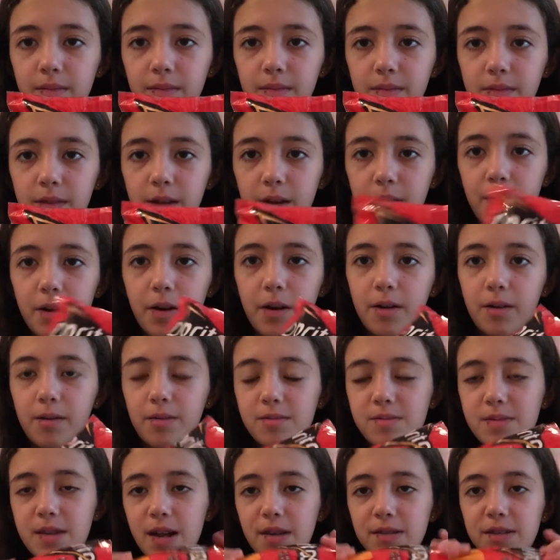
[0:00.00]
There we go.
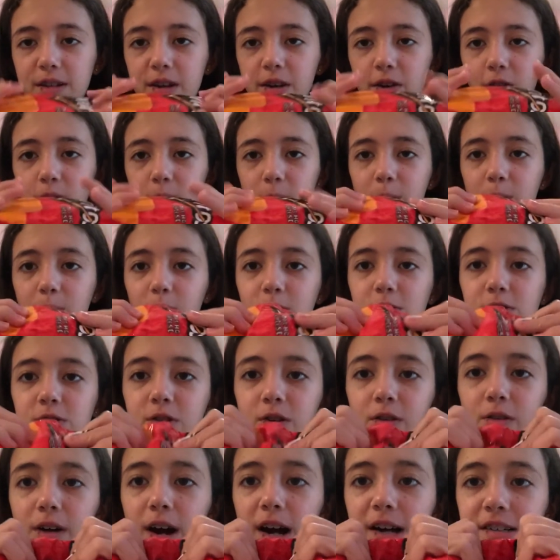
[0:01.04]
Now it's a little bit more
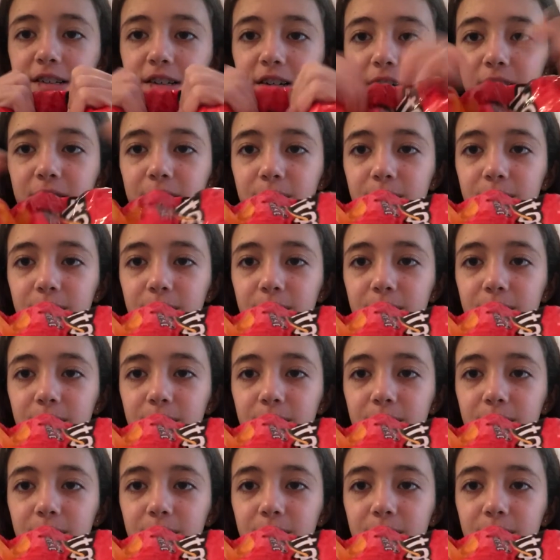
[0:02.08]
slow rising.